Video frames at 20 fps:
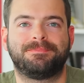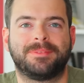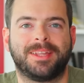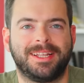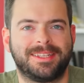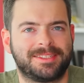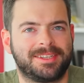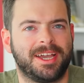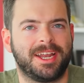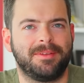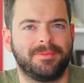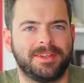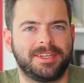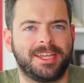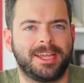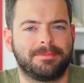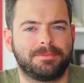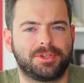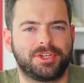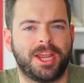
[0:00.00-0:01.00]
It's kind of a
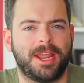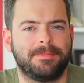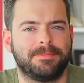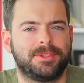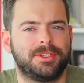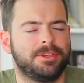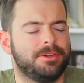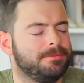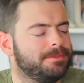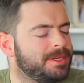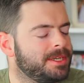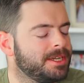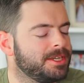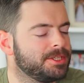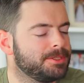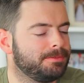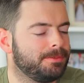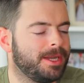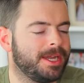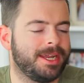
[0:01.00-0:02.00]
damn shame too
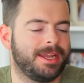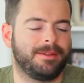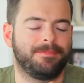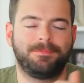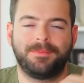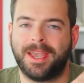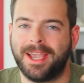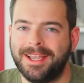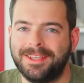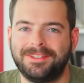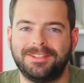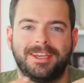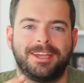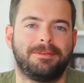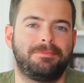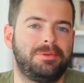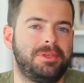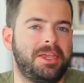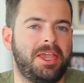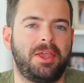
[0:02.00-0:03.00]
because my hazy
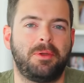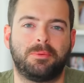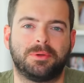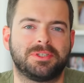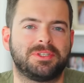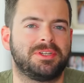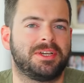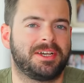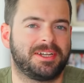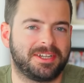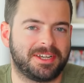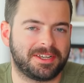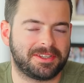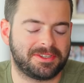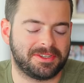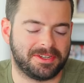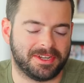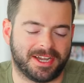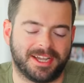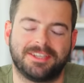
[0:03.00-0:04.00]
IPA was not
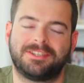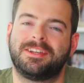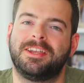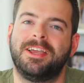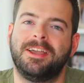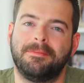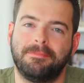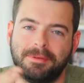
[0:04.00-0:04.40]
oxidized,